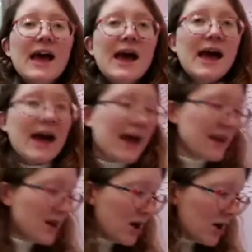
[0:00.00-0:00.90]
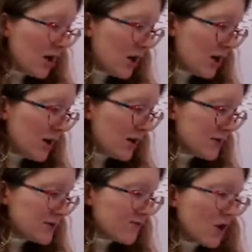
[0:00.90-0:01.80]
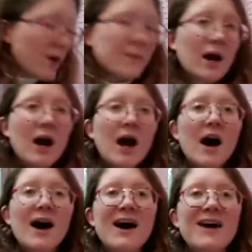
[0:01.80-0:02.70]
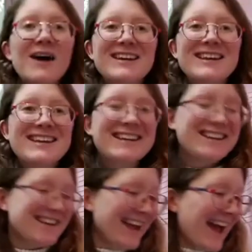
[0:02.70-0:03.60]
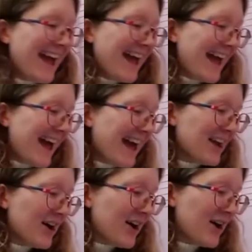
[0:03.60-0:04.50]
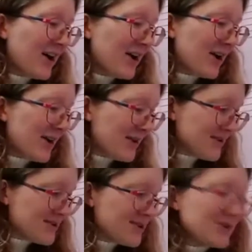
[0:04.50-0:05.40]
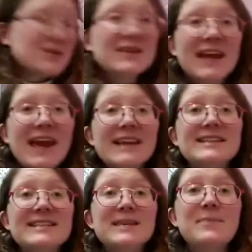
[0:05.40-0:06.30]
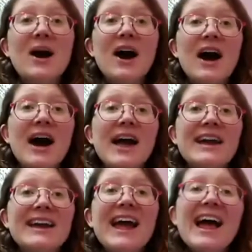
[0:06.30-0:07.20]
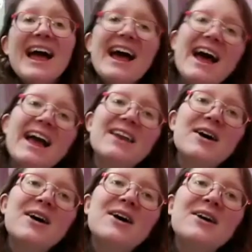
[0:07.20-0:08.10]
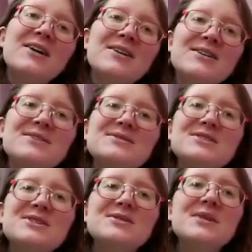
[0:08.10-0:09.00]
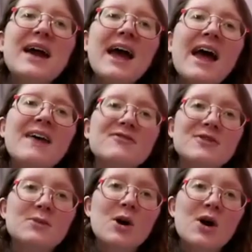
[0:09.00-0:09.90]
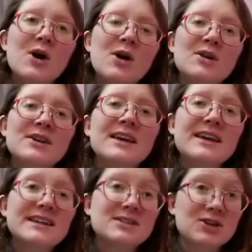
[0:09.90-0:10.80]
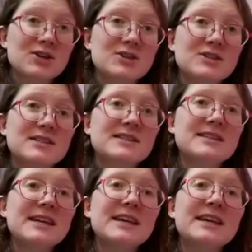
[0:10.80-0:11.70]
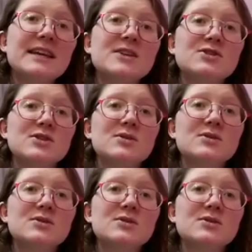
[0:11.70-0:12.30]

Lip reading: Hello from Harvey. Hello to Katie Pie. Hello to everyone. It's good to see you